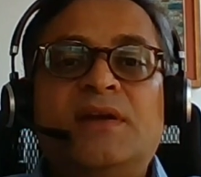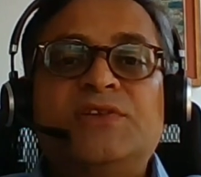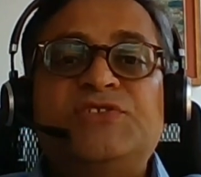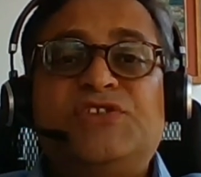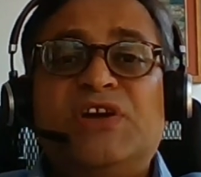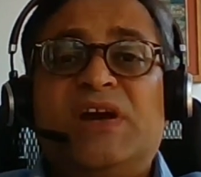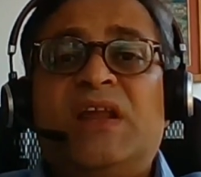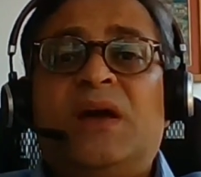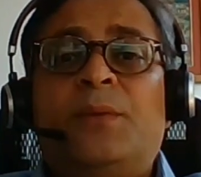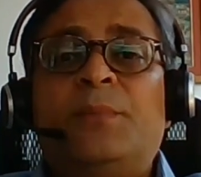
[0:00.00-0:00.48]

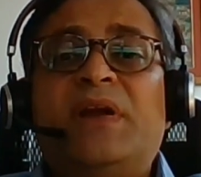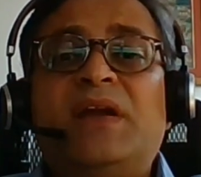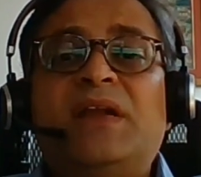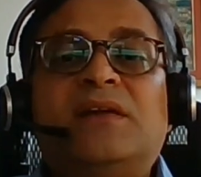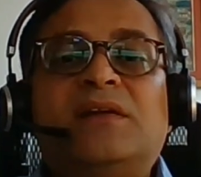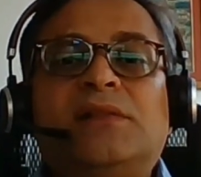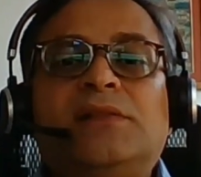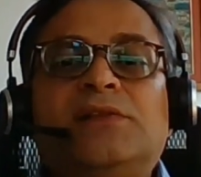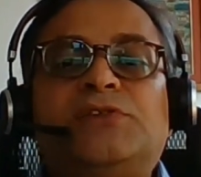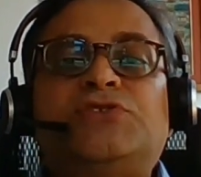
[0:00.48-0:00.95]
China
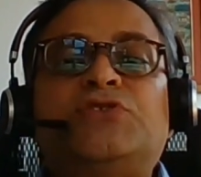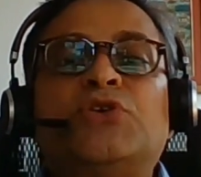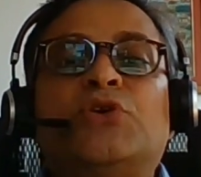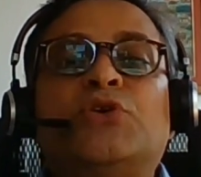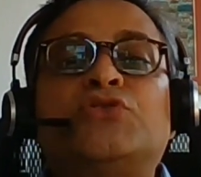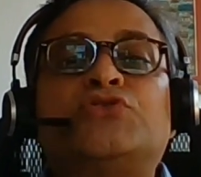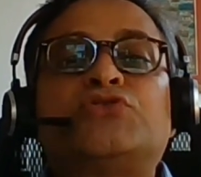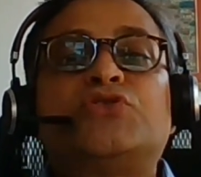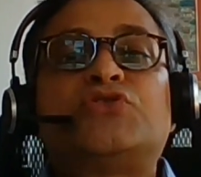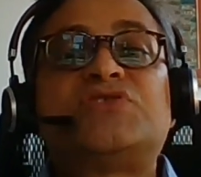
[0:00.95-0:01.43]
Medical
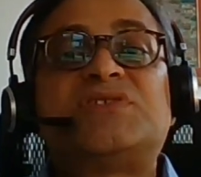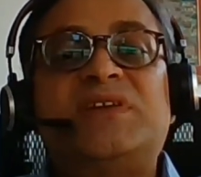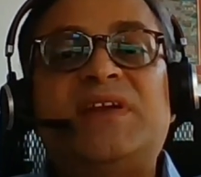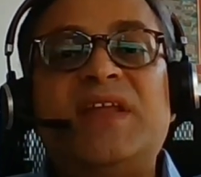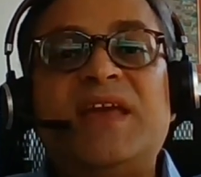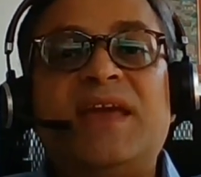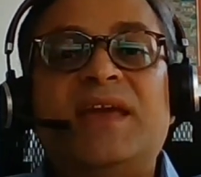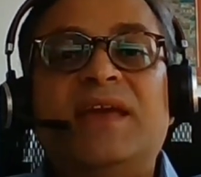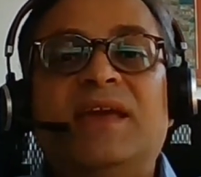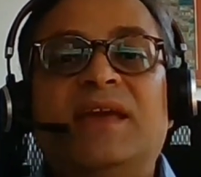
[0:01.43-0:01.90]
chose to
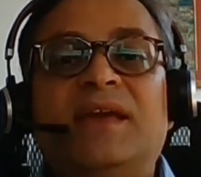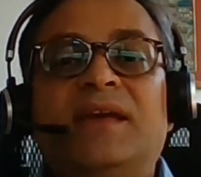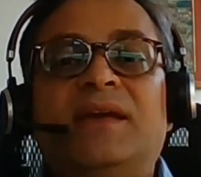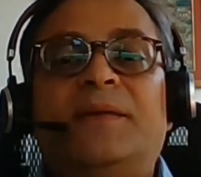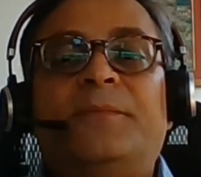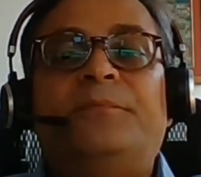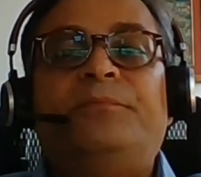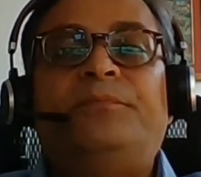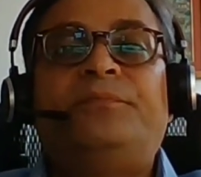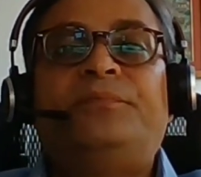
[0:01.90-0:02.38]

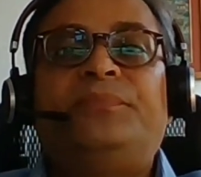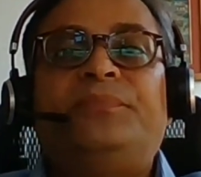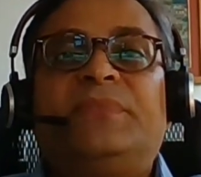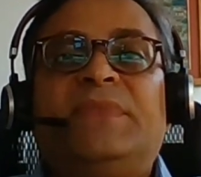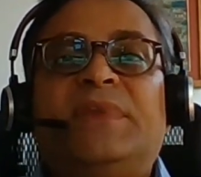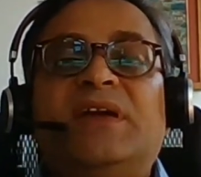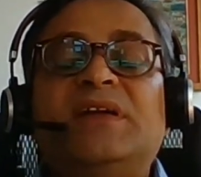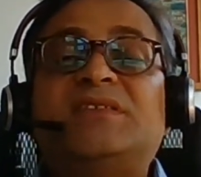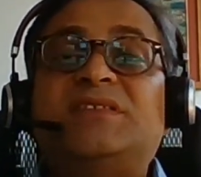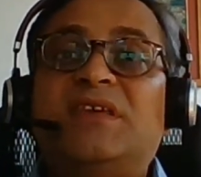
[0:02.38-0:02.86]
stay
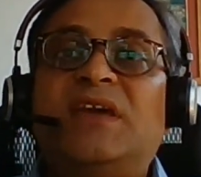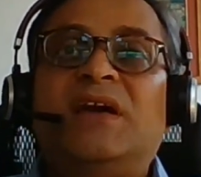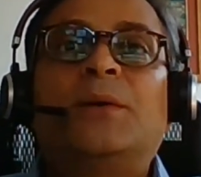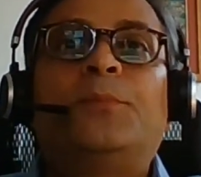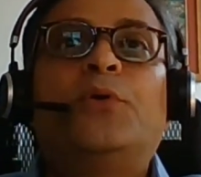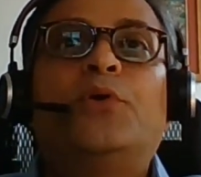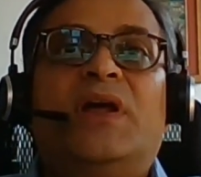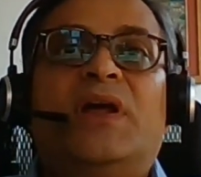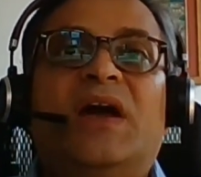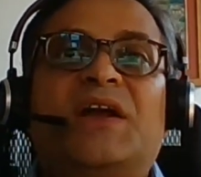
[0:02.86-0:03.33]
its
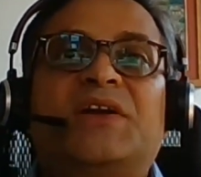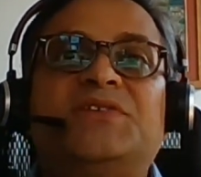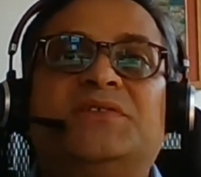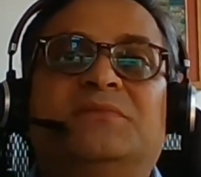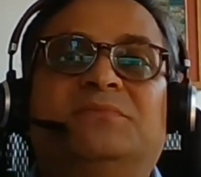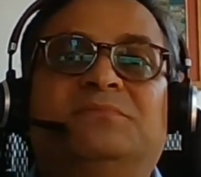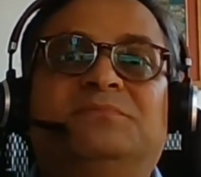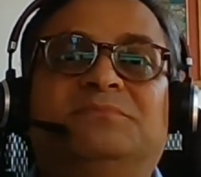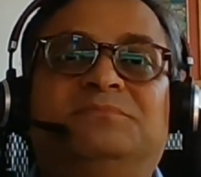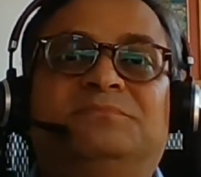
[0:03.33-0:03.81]
Singapore action.